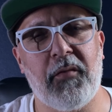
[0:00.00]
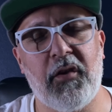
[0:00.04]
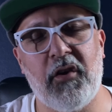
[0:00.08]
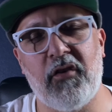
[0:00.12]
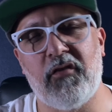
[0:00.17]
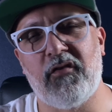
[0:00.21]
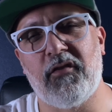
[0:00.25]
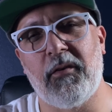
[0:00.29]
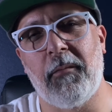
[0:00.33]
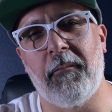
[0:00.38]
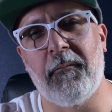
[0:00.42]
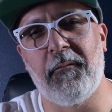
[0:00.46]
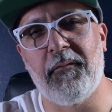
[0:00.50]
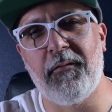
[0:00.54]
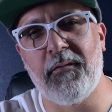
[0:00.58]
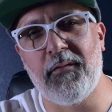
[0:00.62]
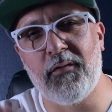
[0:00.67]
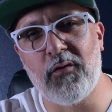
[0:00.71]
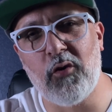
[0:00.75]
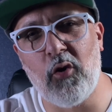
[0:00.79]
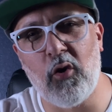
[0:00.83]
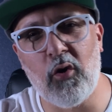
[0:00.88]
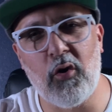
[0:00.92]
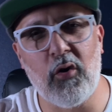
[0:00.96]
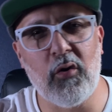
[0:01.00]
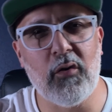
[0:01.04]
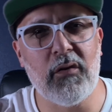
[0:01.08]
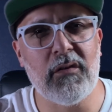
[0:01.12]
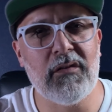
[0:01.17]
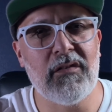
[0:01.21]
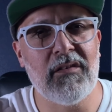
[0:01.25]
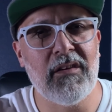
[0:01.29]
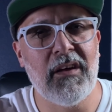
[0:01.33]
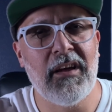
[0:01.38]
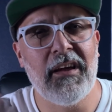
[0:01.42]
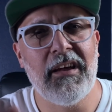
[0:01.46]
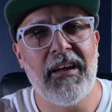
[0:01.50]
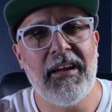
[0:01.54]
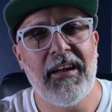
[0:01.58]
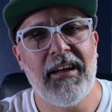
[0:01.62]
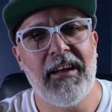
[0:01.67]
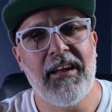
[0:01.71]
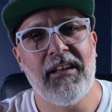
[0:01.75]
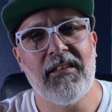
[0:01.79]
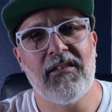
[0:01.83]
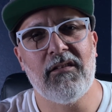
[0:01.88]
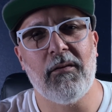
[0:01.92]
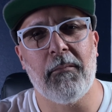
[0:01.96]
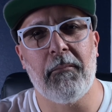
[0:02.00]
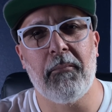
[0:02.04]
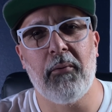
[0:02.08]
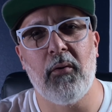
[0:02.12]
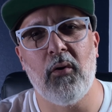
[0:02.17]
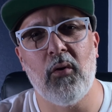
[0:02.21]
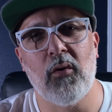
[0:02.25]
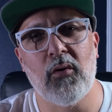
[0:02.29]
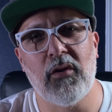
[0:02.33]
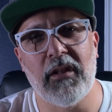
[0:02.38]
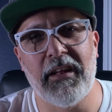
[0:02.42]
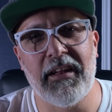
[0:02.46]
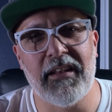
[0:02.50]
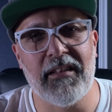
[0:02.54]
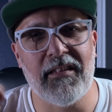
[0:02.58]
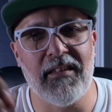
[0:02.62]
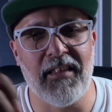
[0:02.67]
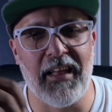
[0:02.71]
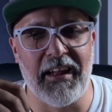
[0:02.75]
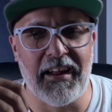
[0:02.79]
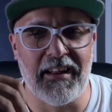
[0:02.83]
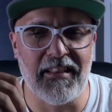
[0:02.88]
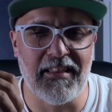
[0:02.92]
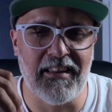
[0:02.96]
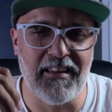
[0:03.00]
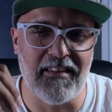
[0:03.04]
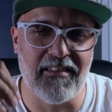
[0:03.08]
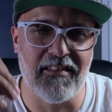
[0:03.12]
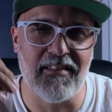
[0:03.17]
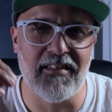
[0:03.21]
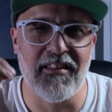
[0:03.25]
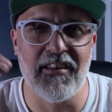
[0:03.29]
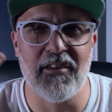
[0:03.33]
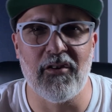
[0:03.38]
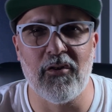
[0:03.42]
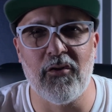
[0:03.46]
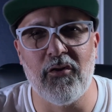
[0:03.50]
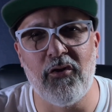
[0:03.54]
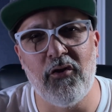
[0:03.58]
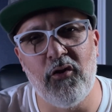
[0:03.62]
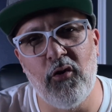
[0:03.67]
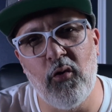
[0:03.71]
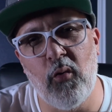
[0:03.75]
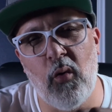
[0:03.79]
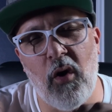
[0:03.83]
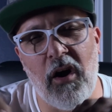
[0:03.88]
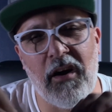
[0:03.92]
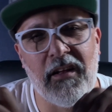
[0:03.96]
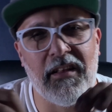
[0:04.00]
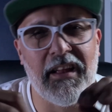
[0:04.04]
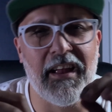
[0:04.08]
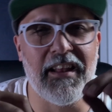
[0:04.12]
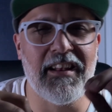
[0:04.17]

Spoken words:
There's some florals to pull in, like these little nuance,